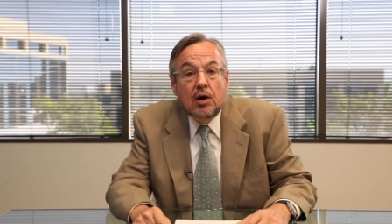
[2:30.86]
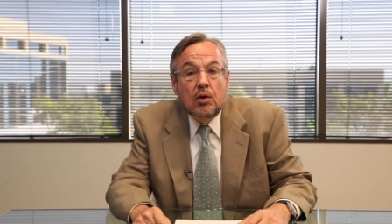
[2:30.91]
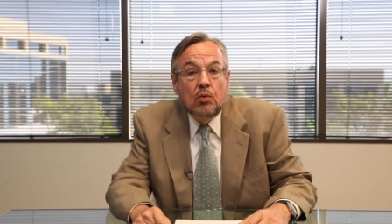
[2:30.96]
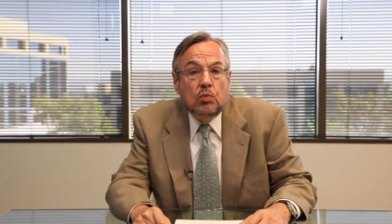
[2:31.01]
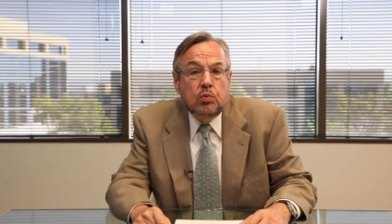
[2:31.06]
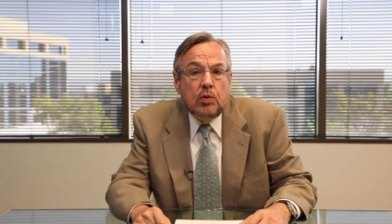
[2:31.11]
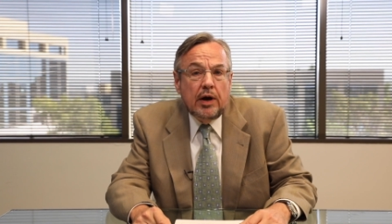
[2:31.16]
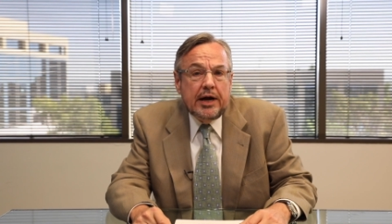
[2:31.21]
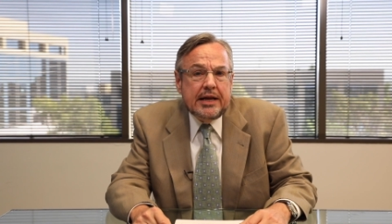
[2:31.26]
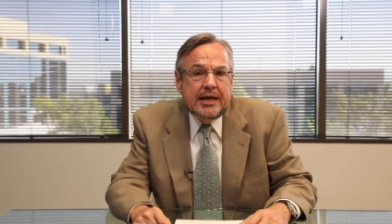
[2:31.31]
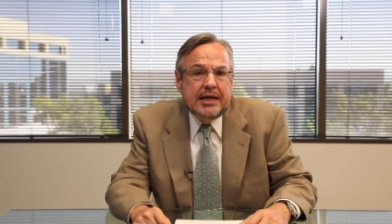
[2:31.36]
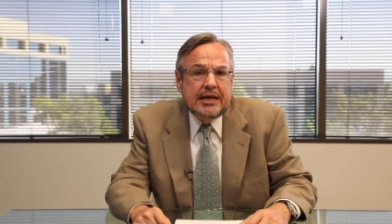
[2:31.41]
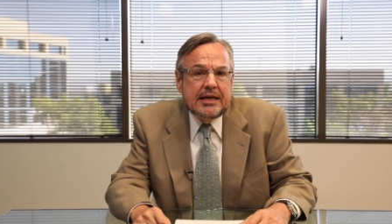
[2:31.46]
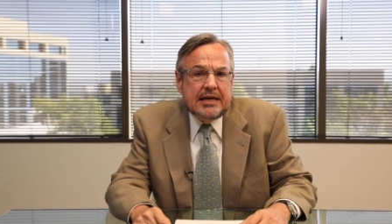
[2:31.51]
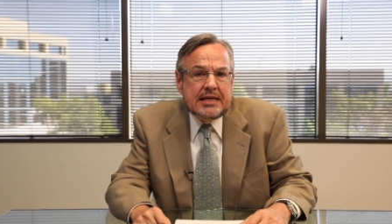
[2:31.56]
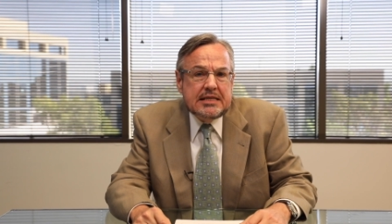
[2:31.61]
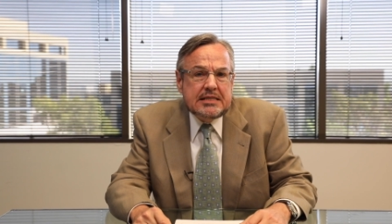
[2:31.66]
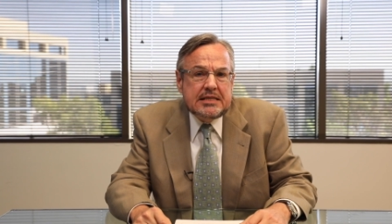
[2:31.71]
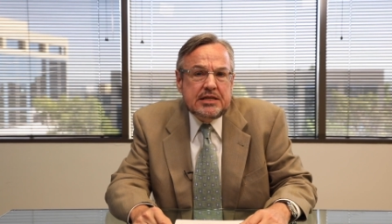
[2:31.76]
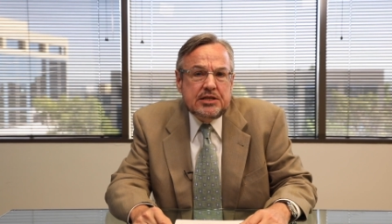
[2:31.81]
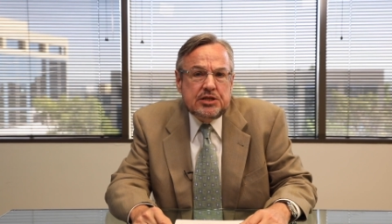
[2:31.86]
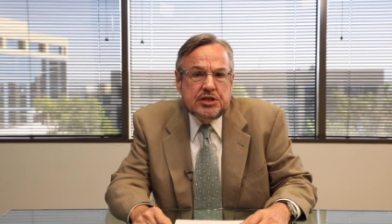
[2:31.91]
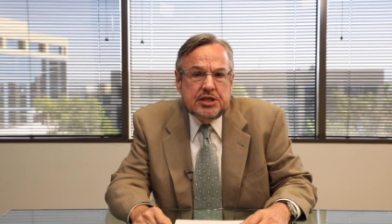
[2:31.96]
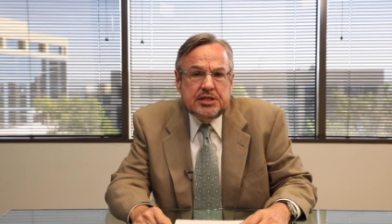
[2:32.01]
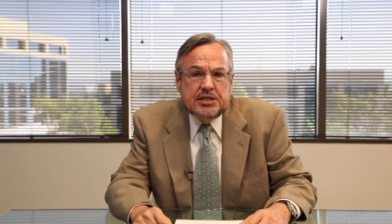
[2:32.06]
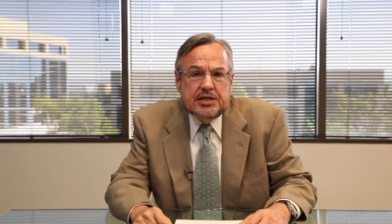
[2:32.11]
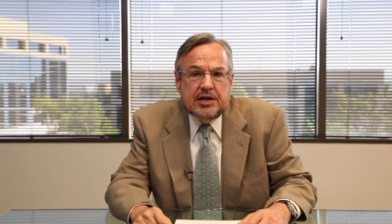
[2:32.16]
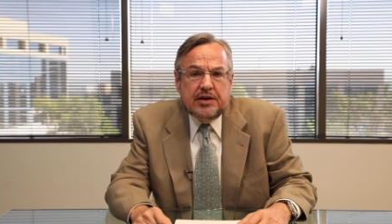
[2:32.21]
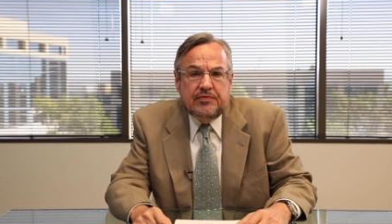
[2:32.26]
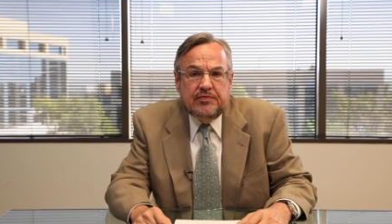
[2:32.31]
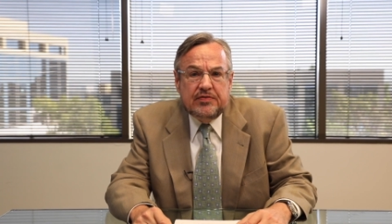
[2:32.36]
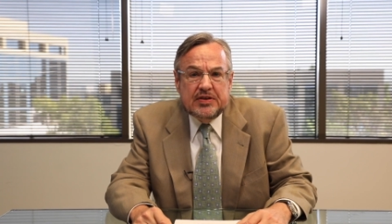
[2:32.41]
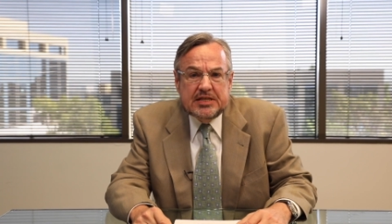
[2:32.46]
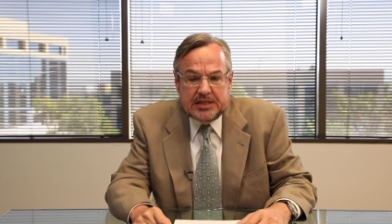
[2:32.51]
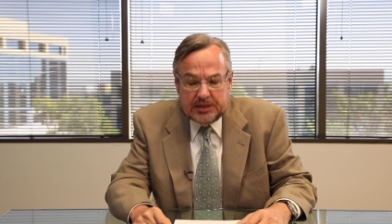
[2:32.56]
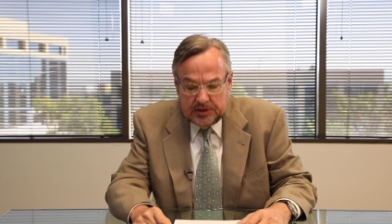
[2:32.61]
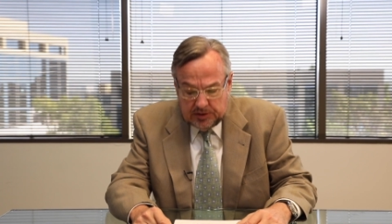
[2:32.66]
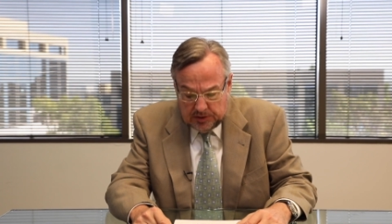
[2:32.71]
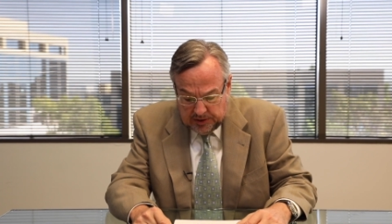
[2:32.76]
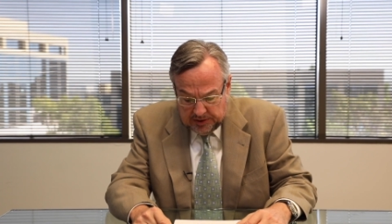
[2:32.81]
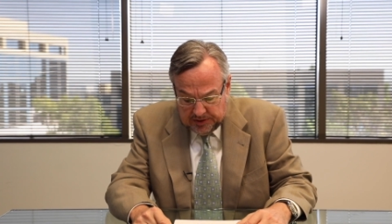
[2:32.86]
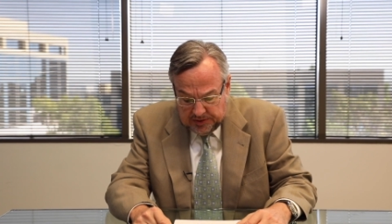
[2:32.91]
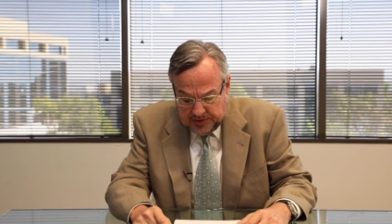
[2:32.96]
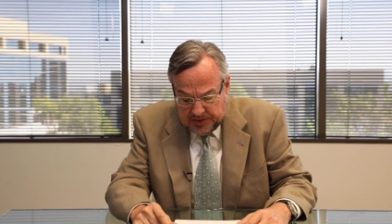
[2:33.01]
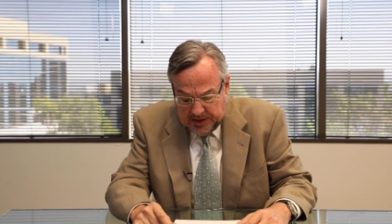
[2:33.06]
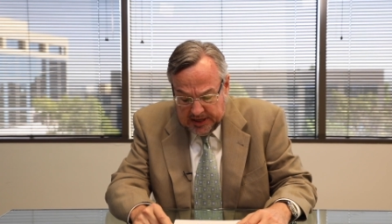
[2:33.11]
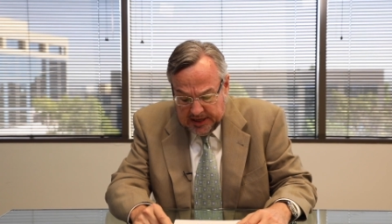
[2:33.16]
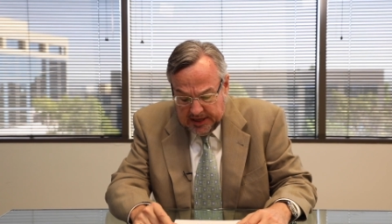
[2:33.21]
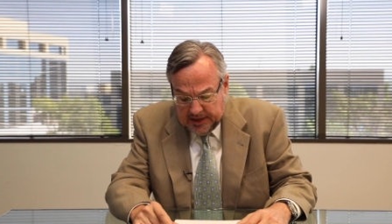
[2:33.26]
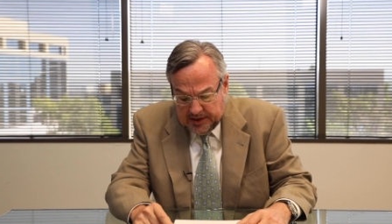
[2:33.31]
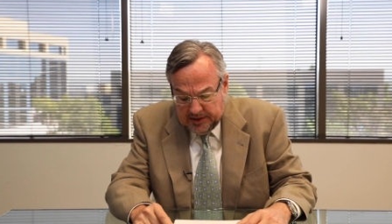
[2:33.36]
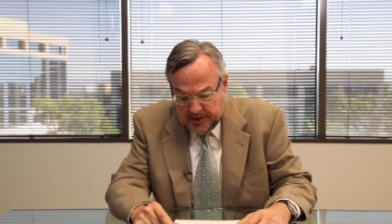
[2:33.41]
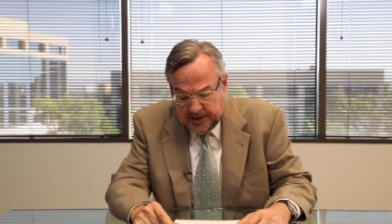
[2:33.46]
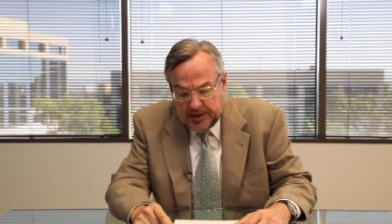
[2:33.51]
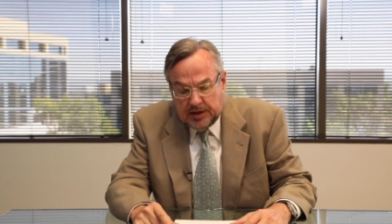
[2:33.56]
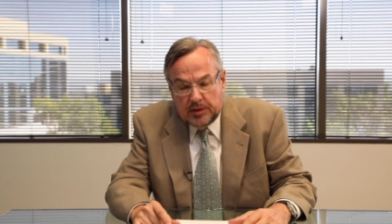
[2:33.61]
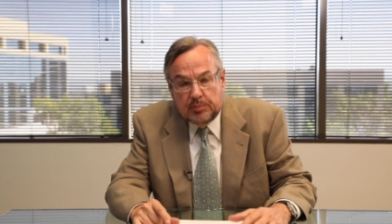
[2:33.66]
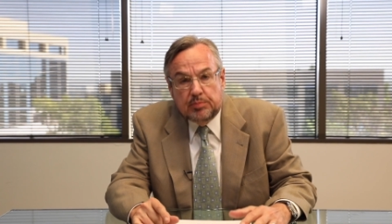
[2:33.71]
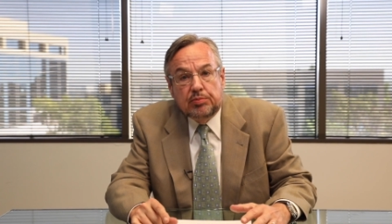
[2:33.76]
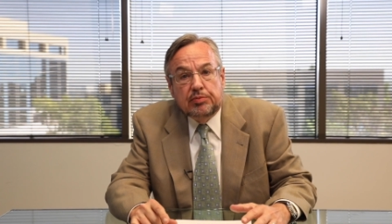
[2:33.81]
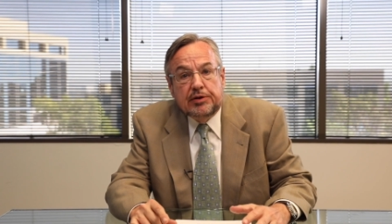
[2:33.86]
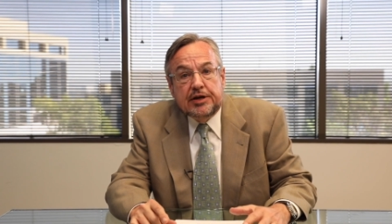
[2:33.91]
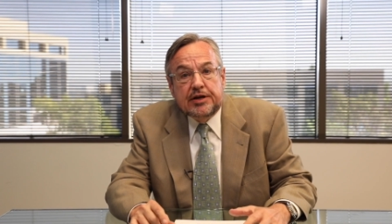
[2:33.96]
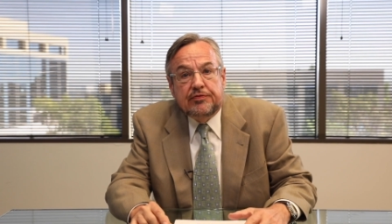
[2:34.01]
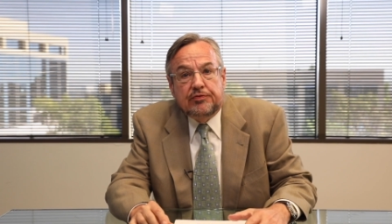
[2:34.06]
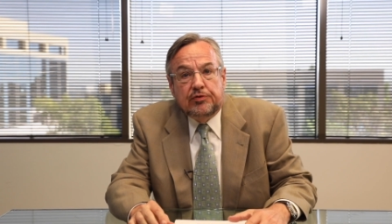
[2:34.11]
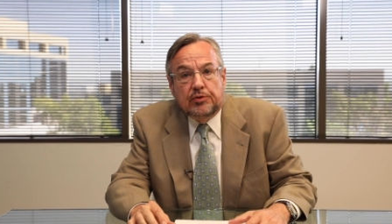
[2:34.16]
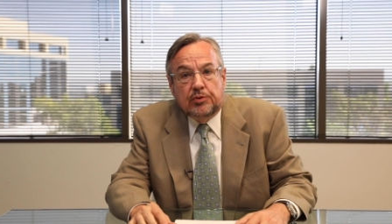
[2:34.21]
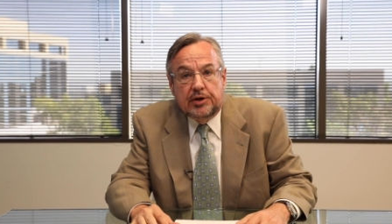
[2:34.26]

Writing isn't just a physical thing like a brief